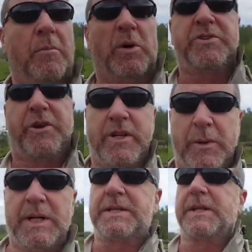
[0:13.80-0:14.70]
more
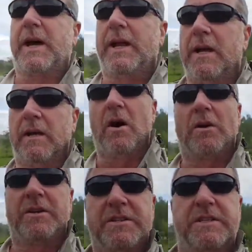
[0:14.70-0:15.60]
strenuous, kind of
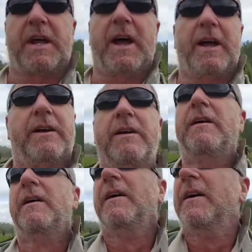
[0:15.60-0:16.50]
long distance kind of hiker,
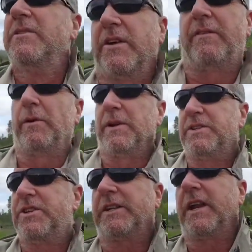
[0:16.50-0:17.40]
so I never really
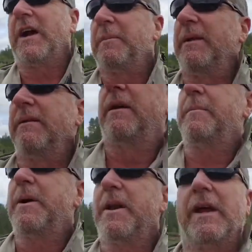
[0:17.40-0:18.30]
checked it out. But
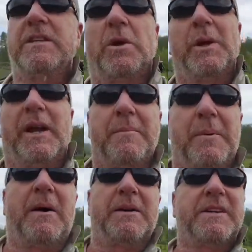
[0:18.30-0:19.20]
I'm here today because I only got a
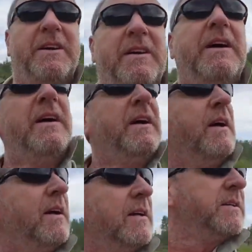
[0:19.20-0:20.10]
couple hours.
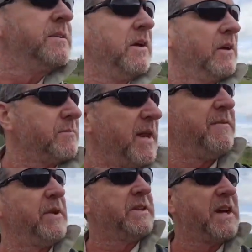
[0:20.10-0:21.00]
So, because my
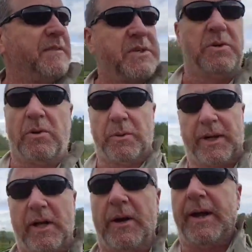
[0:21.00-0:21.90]
nephew gets off of school and we're
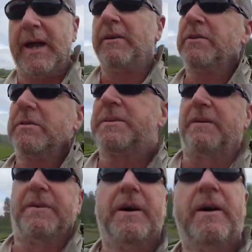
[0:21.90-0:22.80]
gonna go hang out and do some stuff.